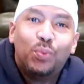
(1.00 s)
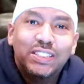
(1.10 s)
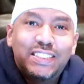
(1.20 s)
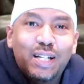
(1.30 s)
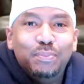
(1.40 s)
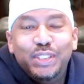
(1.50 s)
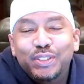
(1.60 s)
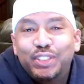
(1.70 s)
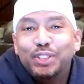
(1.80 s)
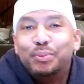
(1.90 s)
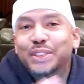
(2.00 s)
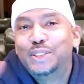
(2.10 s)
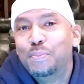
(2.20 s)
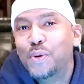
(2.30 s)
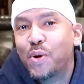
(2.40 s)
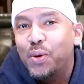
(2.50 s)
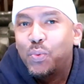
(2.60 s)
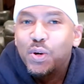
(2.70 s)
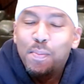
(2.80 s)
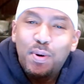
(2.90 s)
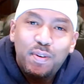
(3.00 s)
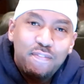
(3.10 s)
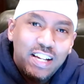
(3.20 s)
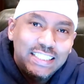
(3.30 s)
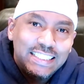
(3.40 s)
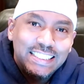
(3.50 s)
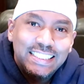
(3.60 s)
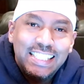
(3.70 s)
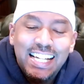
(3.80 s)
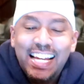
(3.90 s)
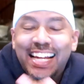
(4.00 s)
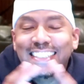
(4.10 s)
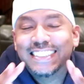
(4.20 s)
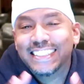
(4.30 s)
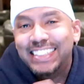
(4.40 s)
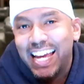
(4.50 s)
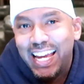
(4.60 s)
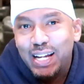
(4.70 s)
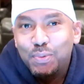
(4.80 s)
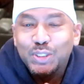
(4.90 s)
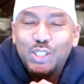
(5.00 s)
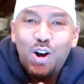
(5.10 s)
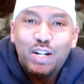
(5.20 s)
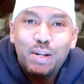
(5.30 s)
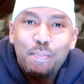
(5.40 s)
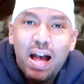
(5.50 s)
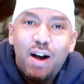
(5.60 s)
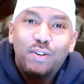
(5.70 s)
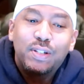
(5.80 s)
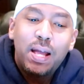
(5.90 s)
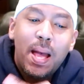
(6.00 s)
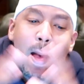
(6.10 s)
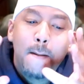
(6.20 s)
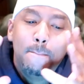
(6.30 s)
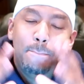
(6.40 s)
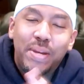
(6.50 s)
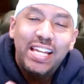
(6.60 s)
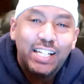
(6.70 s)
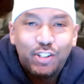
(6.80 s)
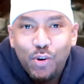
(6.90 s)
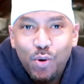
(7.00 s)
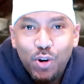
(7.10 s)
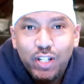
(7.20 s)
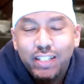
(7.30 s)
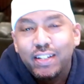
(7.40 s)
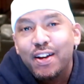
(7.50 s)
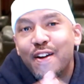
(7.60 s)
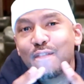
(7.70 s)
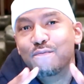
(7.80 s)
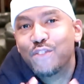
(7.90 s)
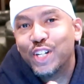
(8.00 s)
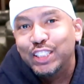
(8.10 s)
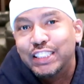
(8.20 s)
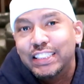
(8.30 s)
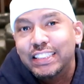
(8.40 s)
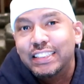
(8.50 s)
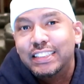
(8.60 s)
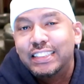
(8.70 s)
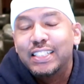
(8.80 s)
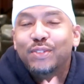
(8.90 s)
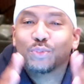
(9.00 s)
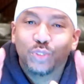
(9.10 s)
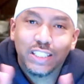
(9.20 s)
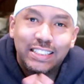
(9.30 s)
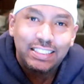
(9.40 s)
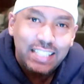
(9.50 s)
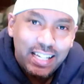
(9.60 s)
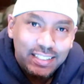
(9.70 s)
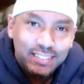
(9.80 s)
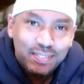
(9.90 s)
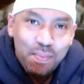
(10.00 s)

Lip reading: What's up, YouTube? It's your boy Will Motivation, and today we're talking about Bitcoin versus real estate.